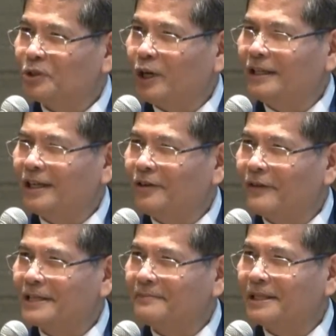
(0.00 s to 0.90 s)
Trade and
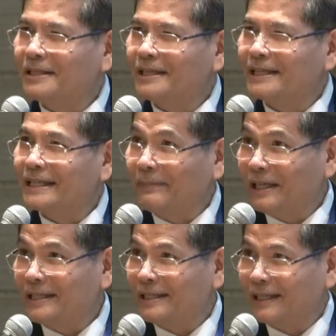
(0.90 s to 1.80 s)
Investment
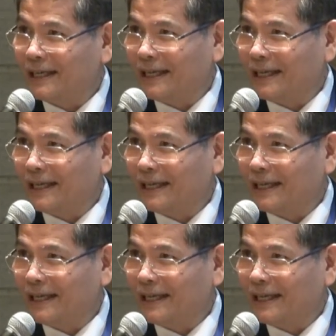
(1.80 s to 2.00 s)
Summit,